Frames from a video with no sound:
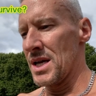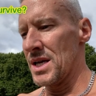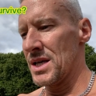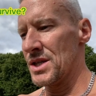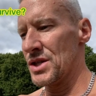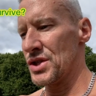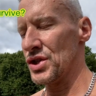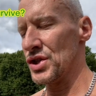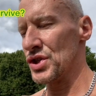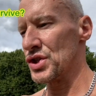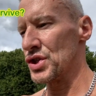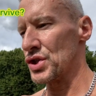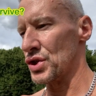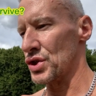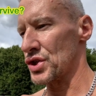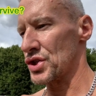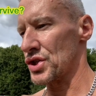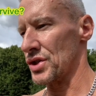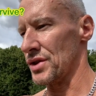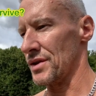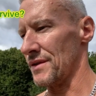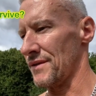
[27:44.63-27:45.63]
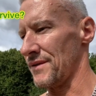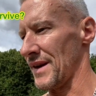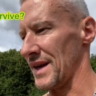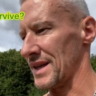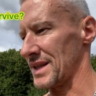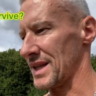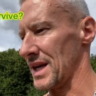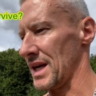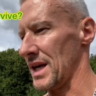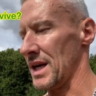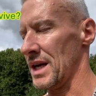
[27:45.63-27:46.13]
just touching on the
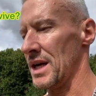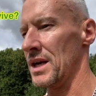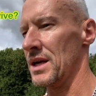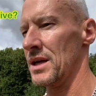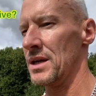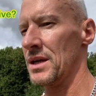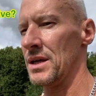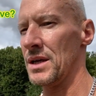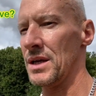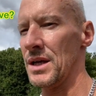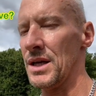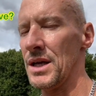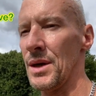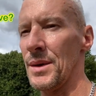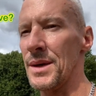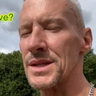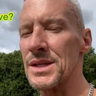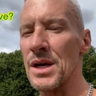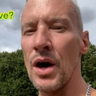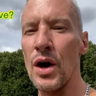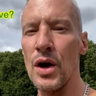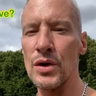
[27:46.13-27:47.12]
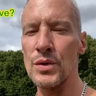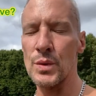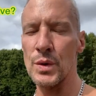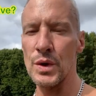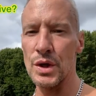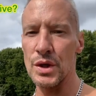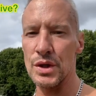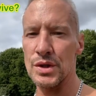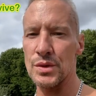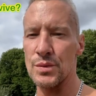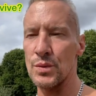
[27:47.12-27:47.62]
fact that, you know, it's hard
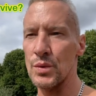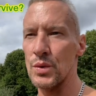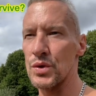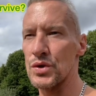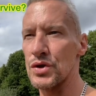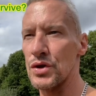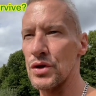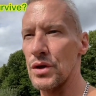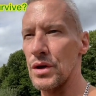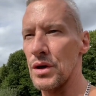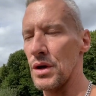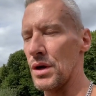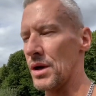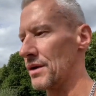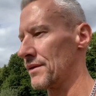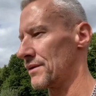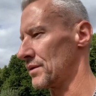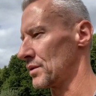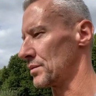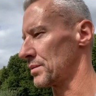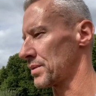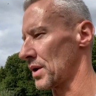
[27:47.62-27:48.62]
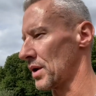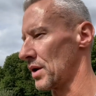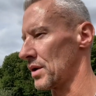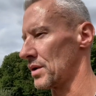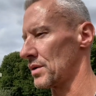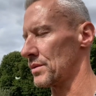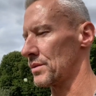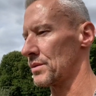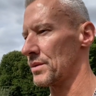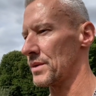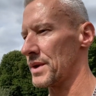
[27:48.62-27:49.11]
work to water a full plot
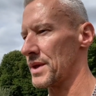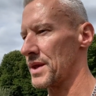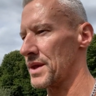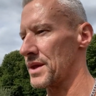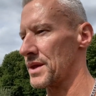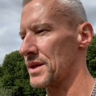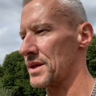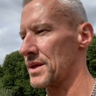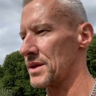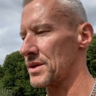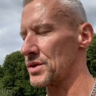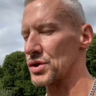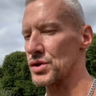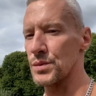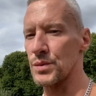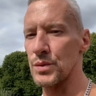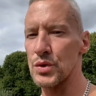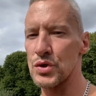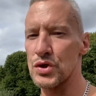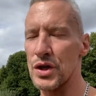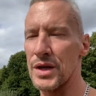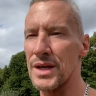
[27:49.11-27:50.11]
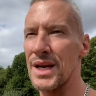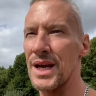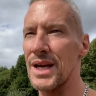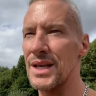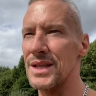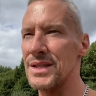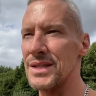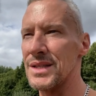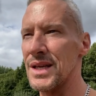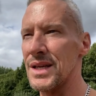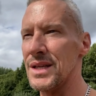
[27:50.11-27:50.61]
with just watering
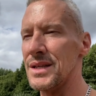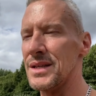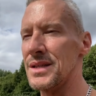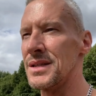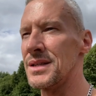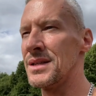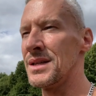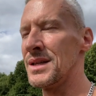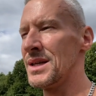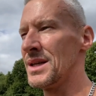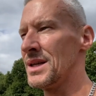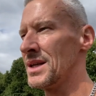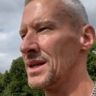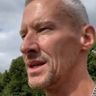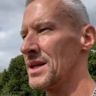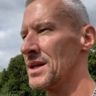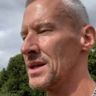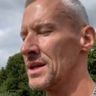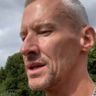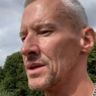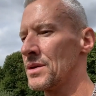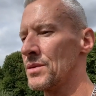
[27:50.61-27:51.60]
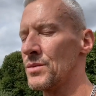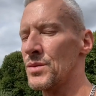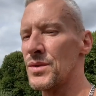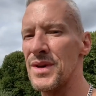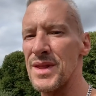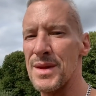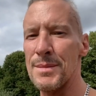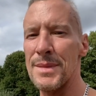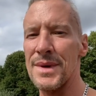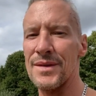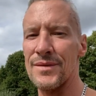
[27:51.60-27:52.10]
cans, and we're in
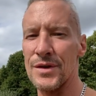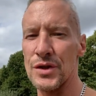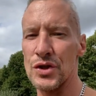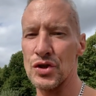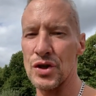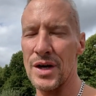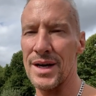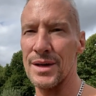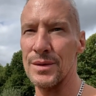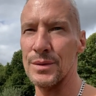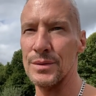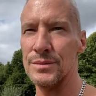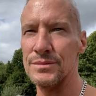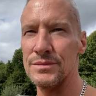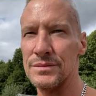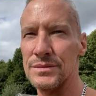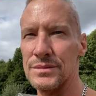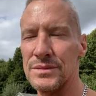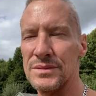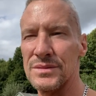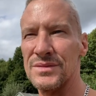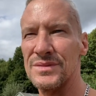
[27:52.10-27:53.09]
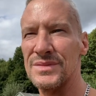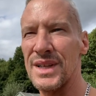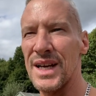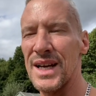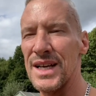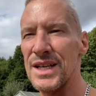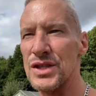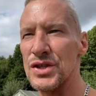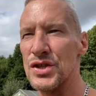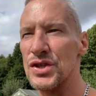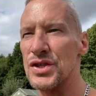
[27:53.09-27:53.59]
the middle of a drought. And
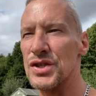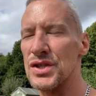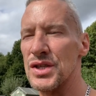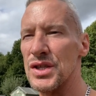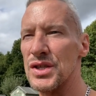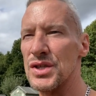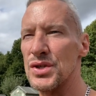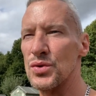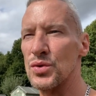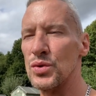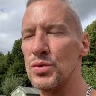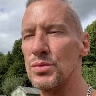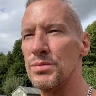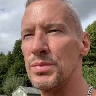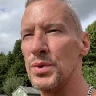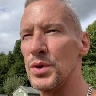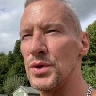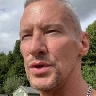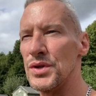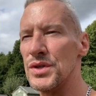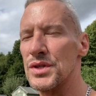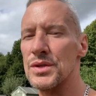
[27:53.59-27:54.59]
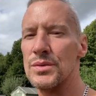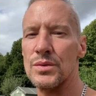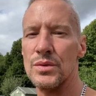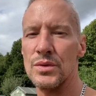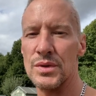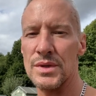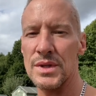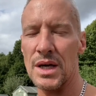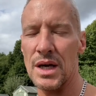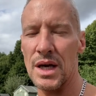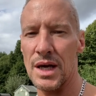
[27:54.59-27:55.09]
it's all points
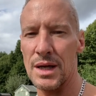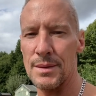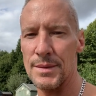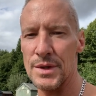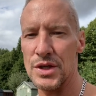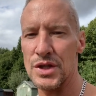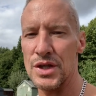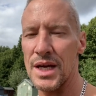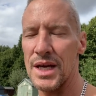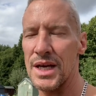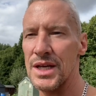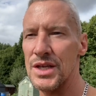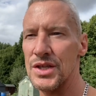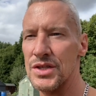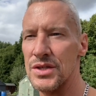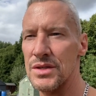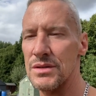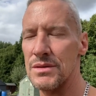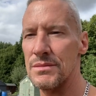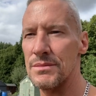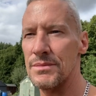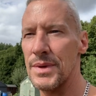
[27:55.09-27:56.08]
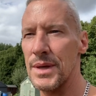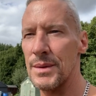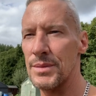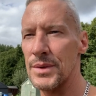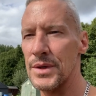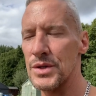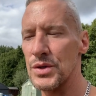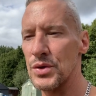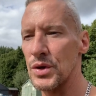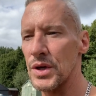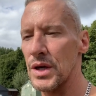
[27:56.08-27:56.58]
towards climate change, and people are
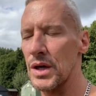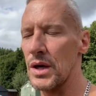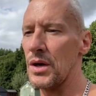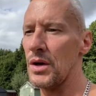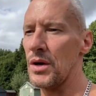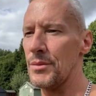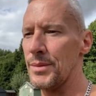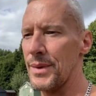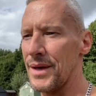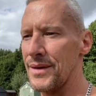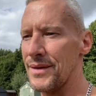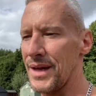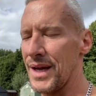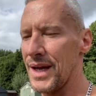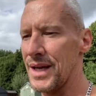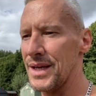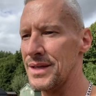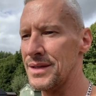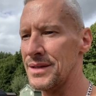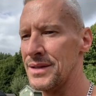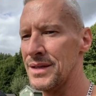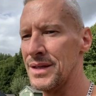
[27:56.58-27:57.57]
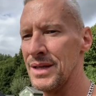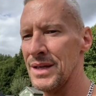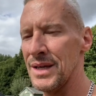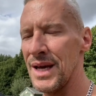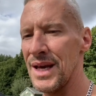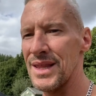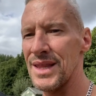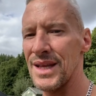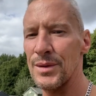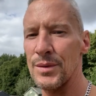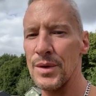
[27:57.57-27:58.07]
talking a lot about that, and
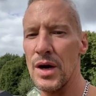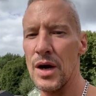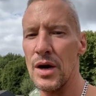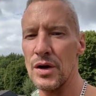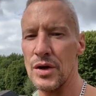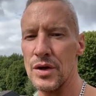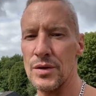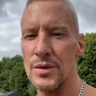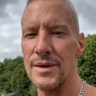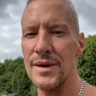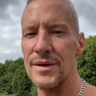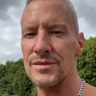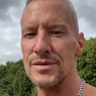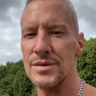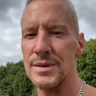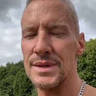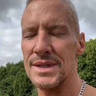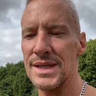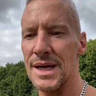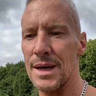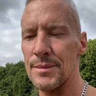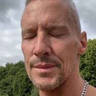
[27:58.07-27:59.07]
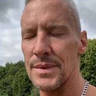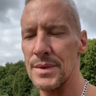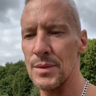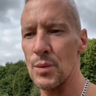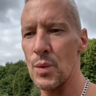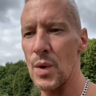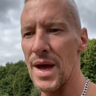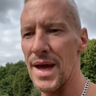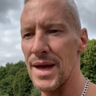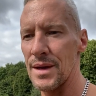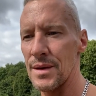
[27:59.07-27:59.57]
I think we are going to have to adapt the
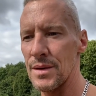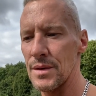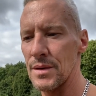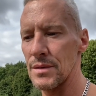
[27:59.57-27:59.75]
way